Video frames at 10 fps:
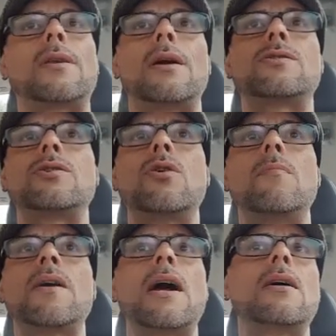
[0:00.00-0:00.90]
and she
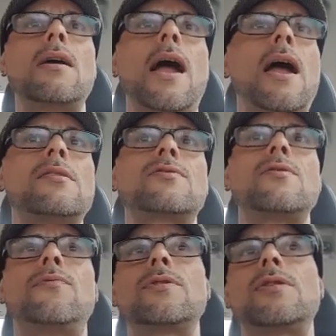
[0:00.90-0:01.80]
told me, I'm gonna ask you
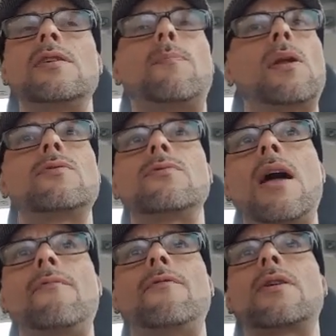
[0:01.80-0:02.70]
for this. Please do
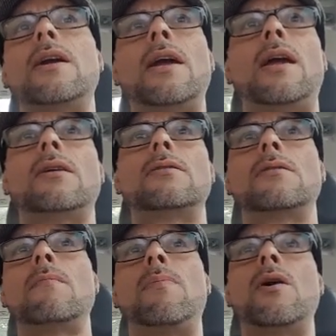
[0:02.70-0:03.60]
not forget
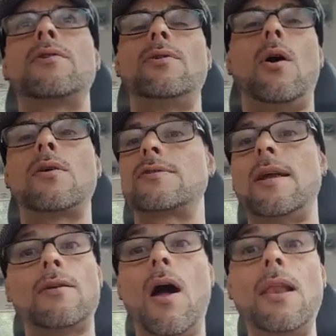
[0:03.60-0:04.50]
about your daughters.
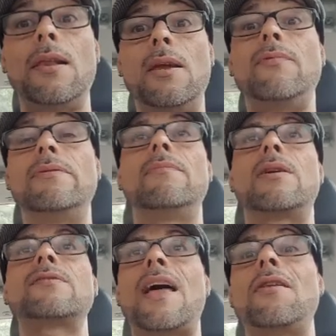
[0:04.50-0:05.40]
And I'm leaving
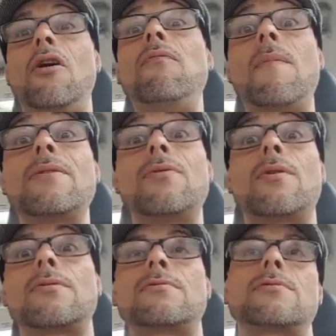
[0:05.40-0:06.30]
because I love my
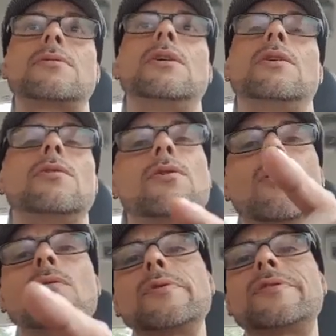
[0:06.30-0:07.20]
daughters. You
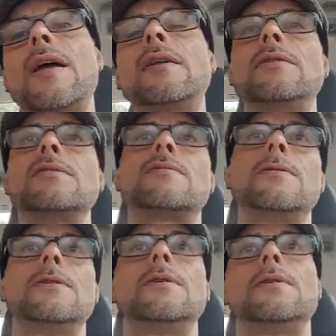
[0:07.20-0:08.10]
don't understand this.
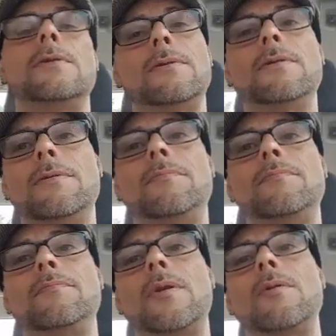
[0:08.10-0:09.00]

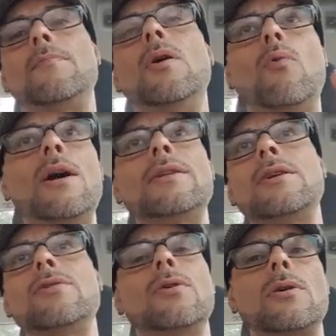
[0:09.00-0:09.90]
But one day
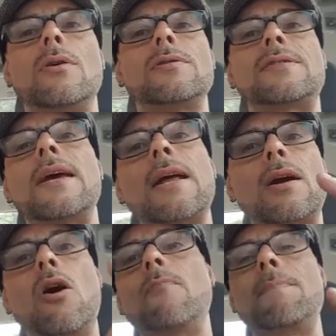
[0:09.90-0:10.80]
you're gonna understand. I'm
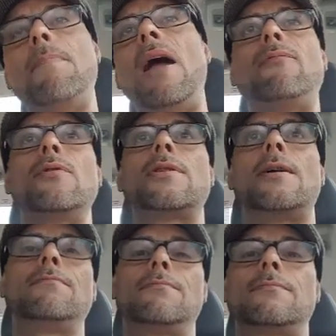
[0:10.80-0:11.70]
coming back for
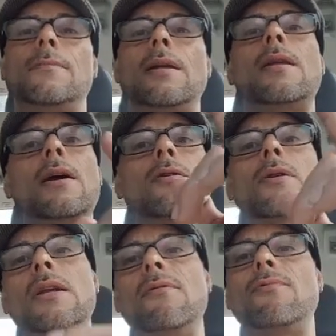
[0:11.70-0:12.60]
them, and they're gonna
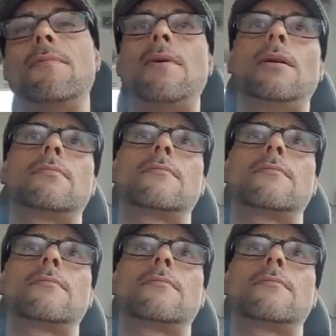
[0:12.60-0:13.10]
live with me.